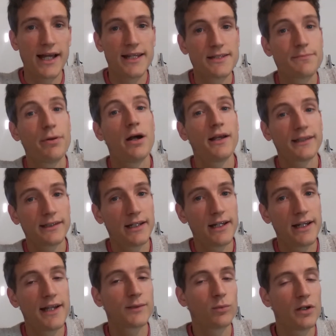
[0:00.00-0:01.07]
And
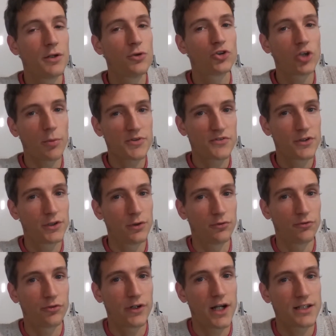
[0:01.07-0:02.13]
personally, as one who shops for
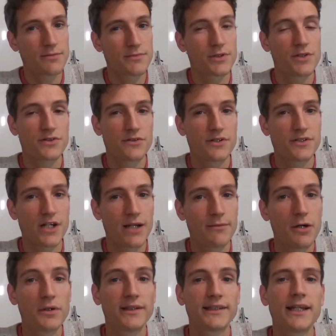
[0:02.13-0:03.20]
gluten-free items lots of the
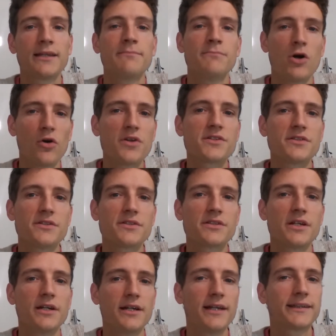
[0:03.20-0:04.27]
time, I would say that
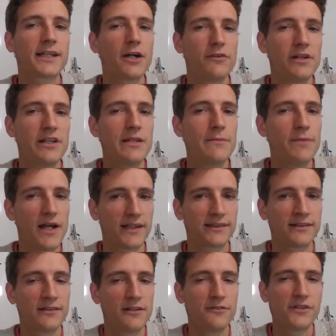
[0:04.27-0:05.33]
Morrison's is currently the
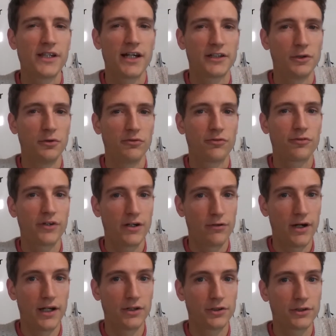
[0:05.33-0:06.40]
best for their gluten-free
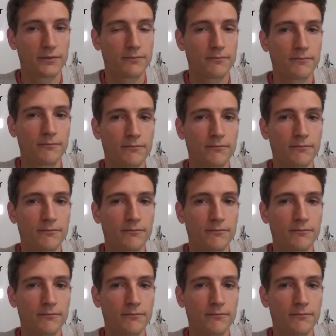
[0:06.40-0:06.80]
range.